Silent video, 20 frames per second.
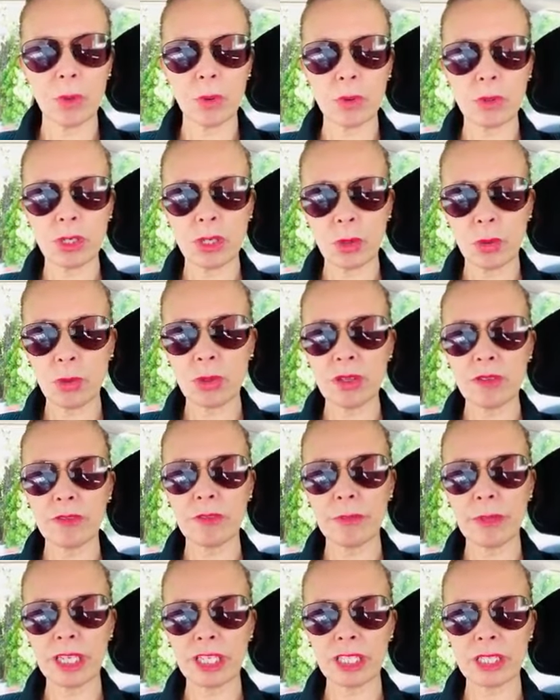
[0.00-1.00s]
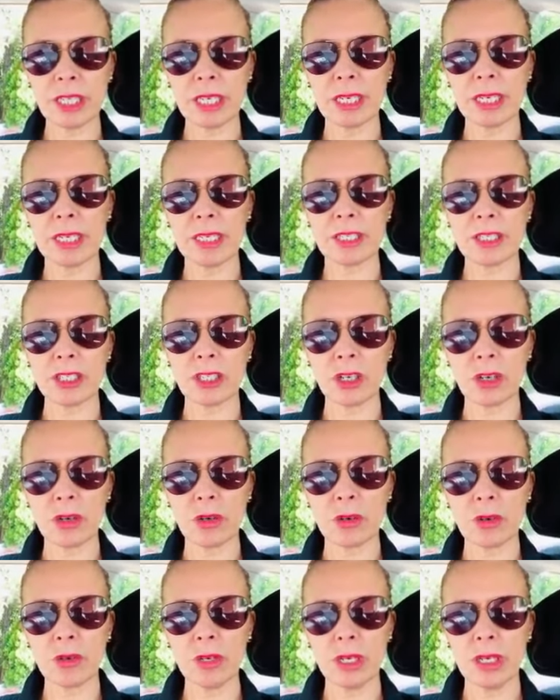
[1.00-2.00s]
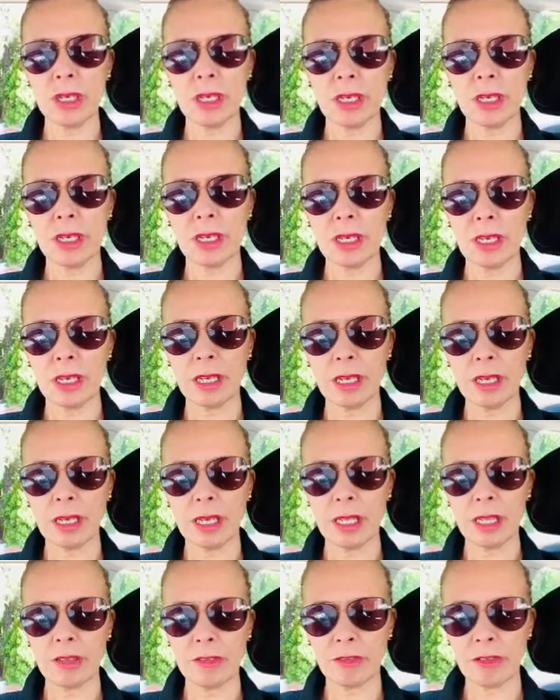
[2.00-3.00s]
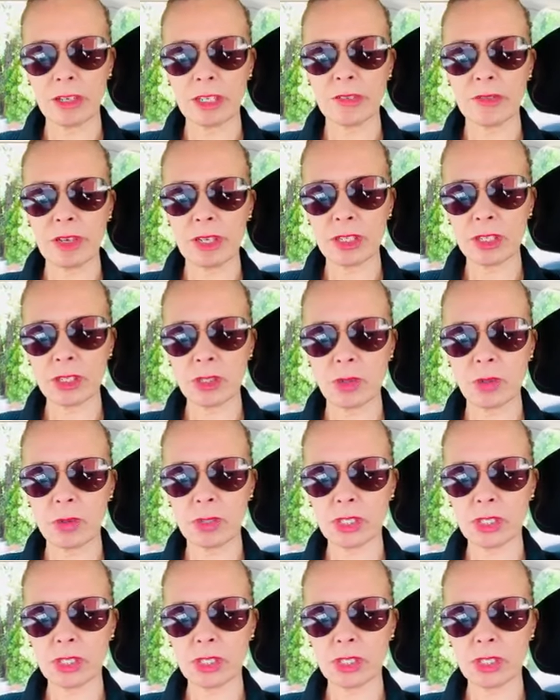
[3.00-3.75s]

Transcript: you know, all the information that needs to go in the front of our store.